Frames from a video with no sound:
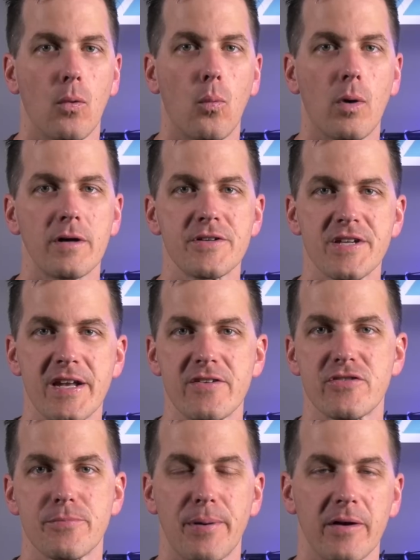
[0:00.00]
Water
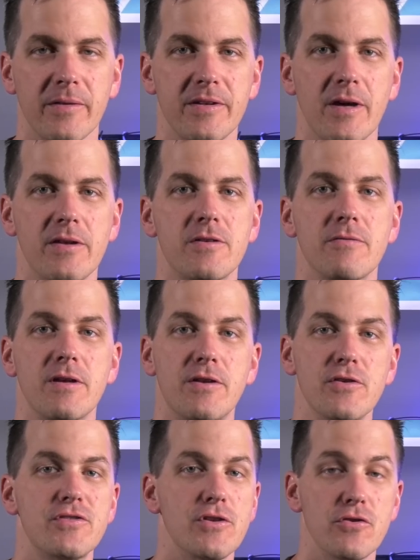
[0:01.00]
changes are partly done to
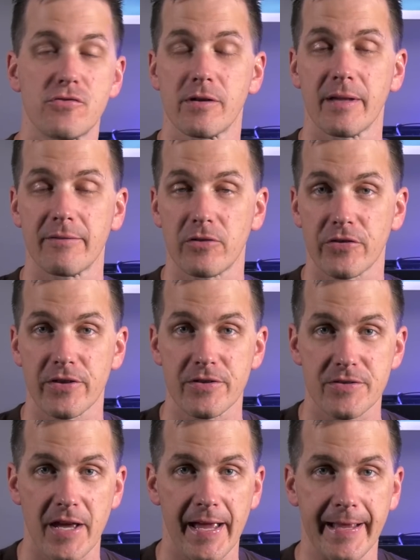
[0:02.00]
reduce nutrient levels in
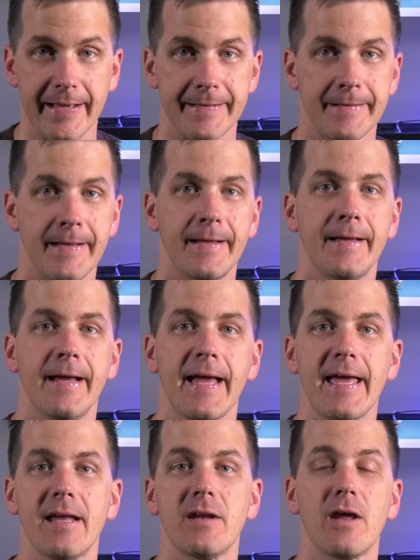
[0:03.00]
your tank.
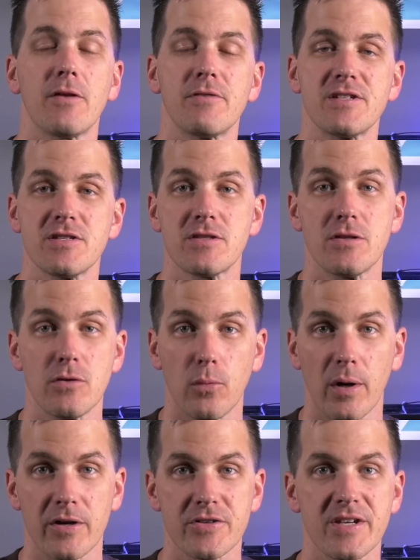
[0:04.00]
And another reason to do
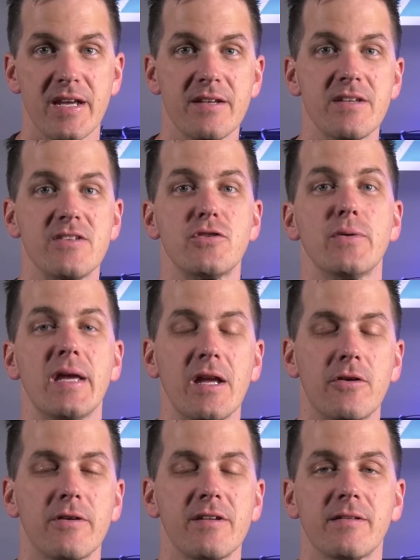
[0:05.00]
water change is to
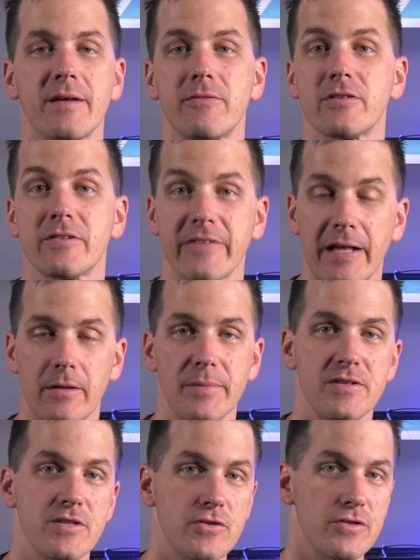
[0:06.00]
increase levels of
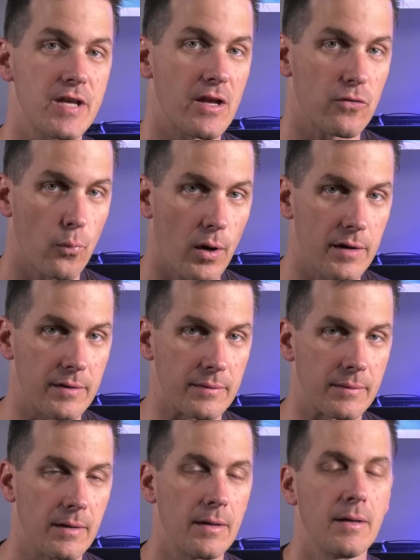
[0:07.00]
elements in your tank's water.
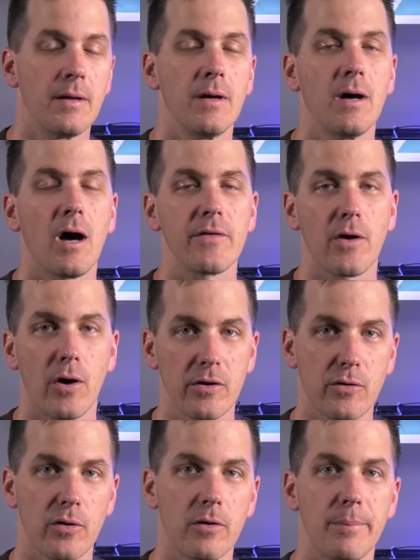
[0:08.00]
On the
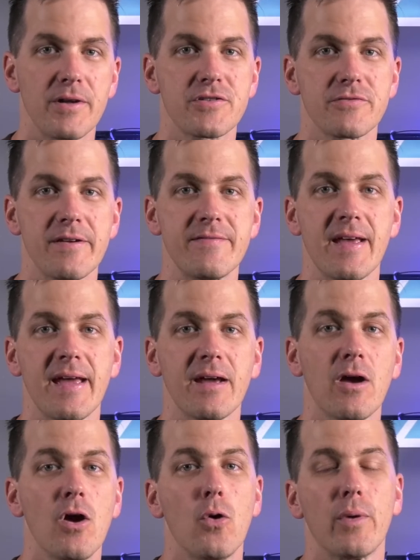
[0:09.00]
hard coral budget reef
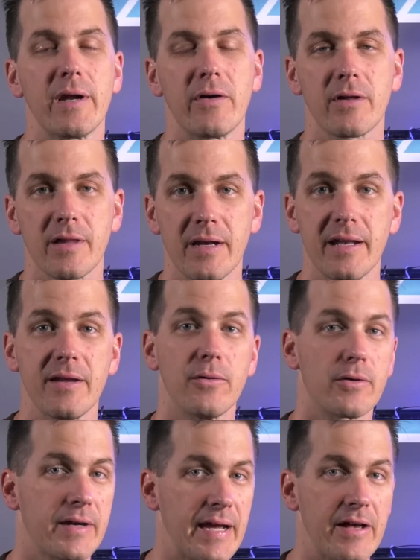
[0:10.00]
tank, when alkalinity
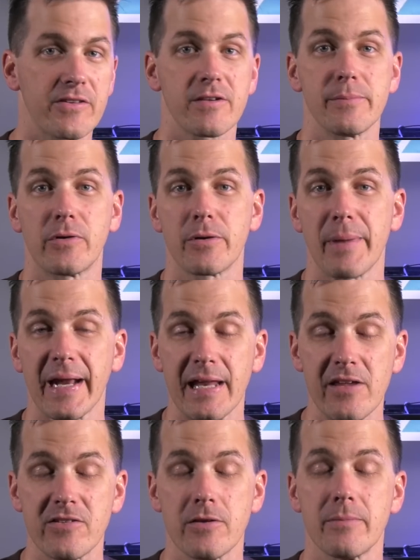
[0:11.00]
or calcium or
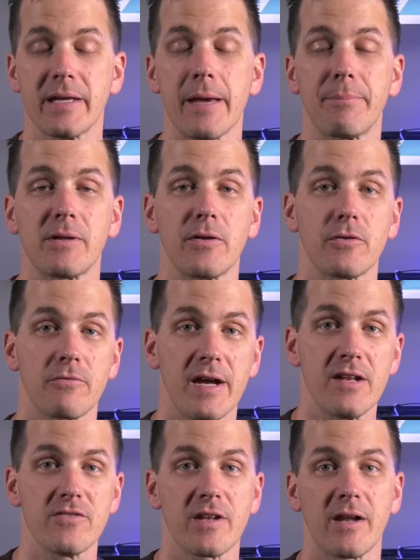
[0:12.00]
magnesium get below the
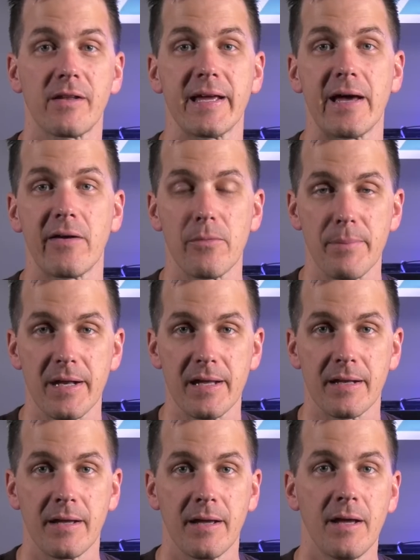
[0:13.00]
range that I'll lay out in a
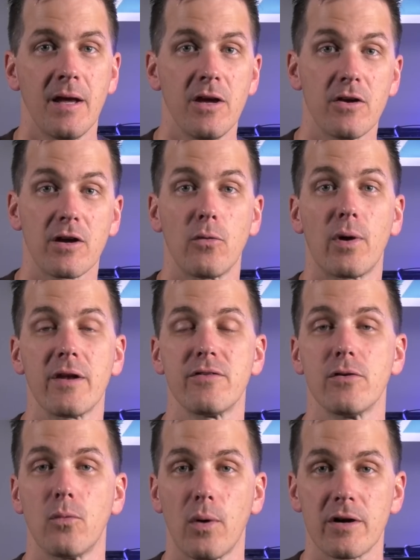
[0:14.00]
minute, you're going to want to
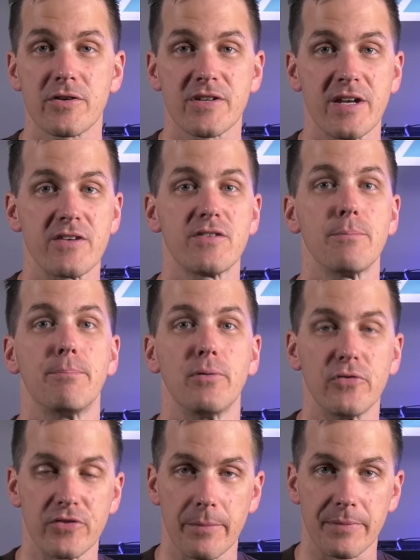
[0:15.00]
do a water change to
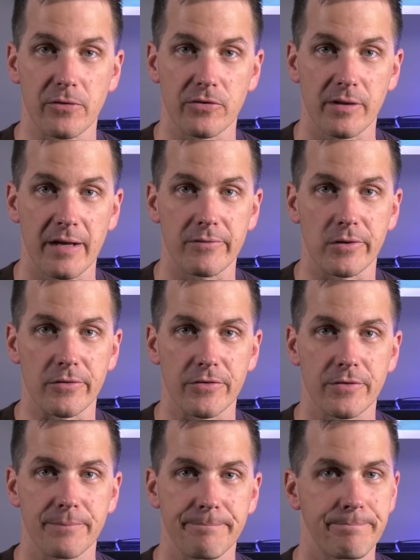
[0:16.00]
boost up those
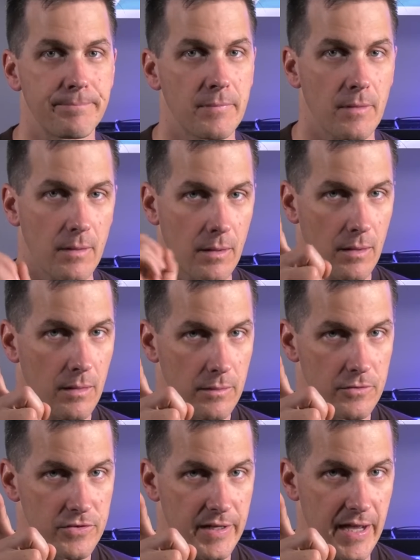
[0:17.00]
levels.
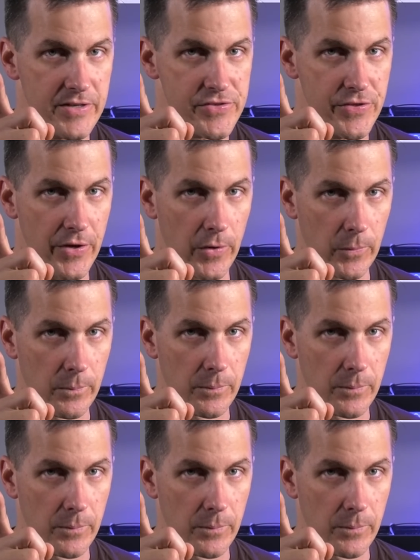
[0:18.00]
There's a catch though.